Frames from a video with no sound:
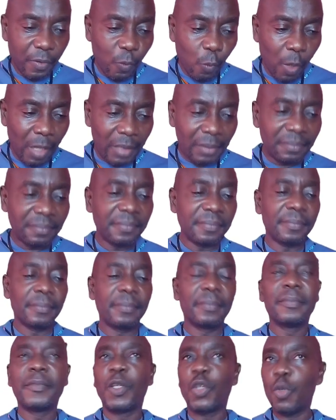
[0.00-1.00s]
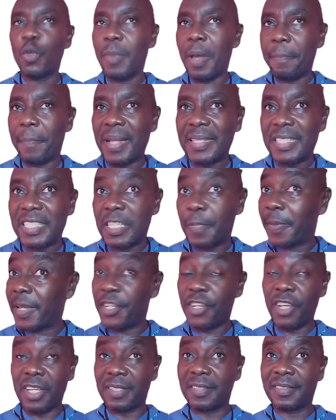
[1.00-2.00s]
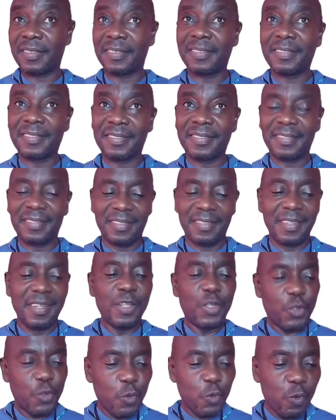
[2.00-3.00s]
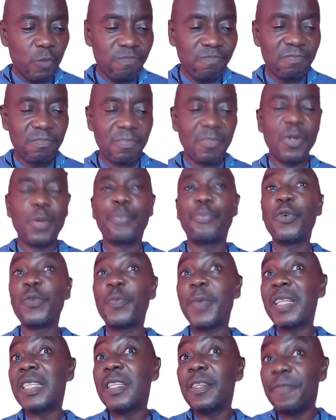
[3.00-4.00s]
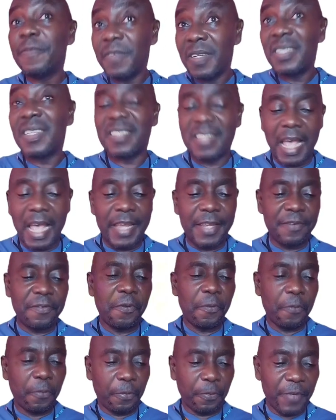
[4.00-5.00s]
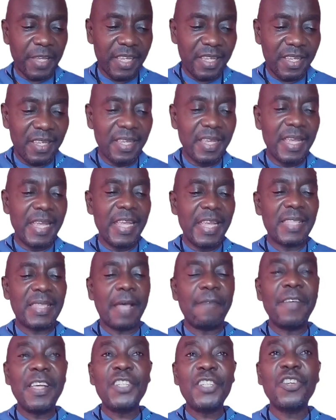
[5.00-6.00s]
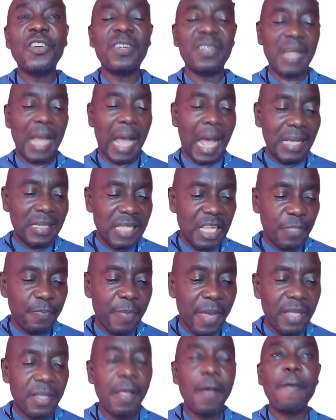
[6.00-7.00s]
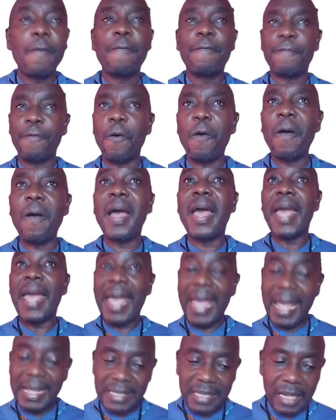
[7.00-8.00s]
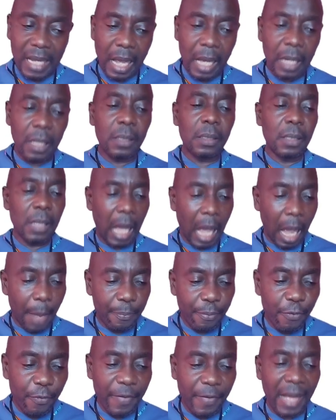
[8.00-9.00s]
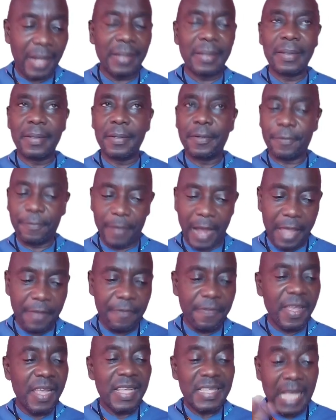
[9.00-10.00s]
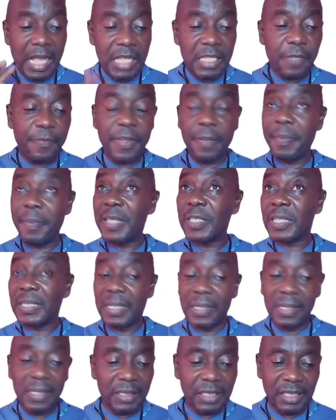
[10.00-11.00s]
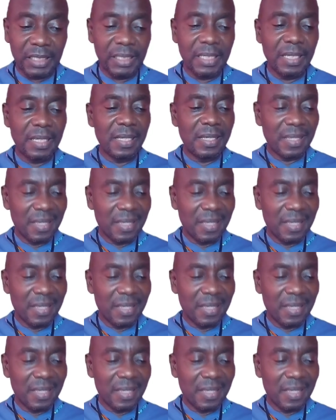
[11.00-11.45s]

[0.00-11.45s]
1, human participation. 2, prospective design. 3, intervention assessment. 4, ethical approval. 5, scientific methodology.